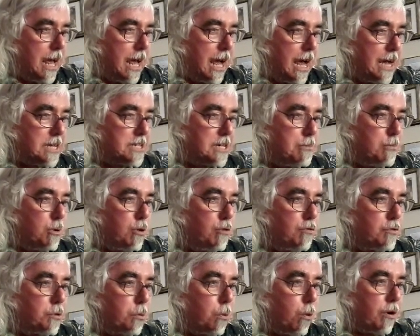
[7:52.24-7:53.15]
As I
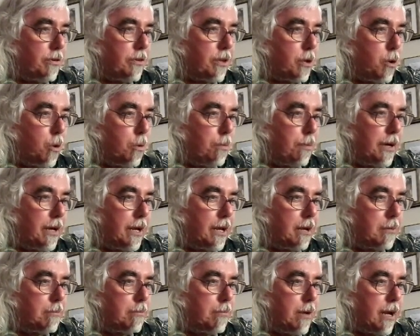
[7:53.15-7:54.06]
moved toward the
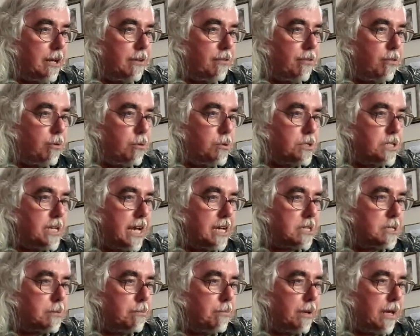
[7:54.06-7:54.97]
opening, my
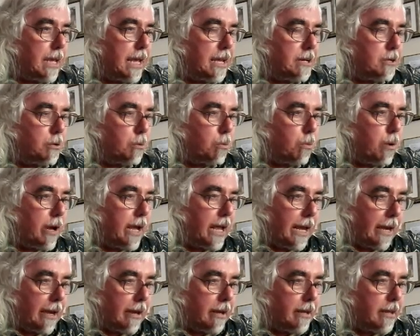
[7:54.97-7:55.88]
enthusiasm began to
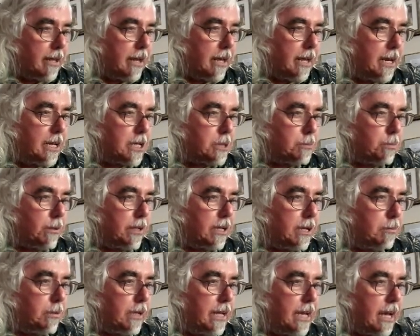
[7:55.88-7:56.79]
wane.
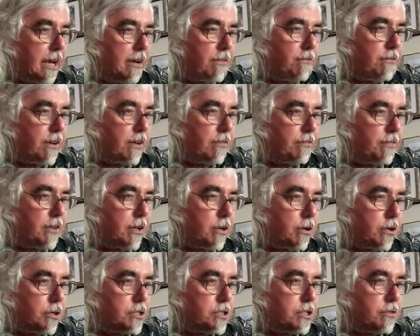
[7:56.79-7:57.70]
Inexplicably, I felt the
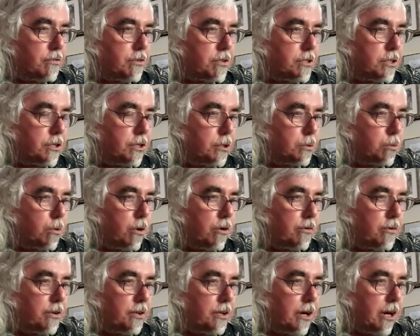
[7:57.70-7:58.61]
urge to return
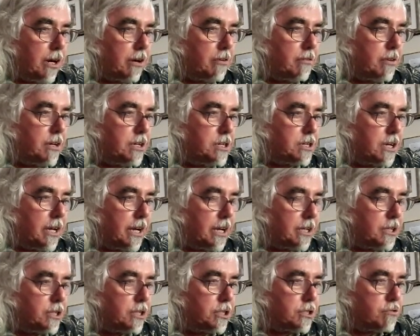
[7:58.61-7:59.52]
toward the dark region I
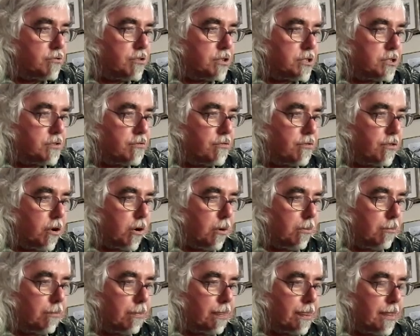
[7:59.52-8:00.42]
had just risen
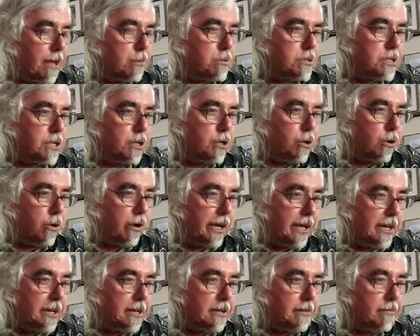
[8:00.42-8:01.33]
from. I was
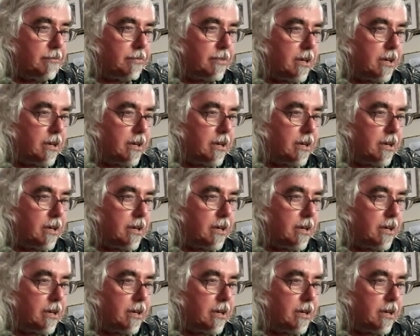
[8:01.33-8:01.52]
annoyed.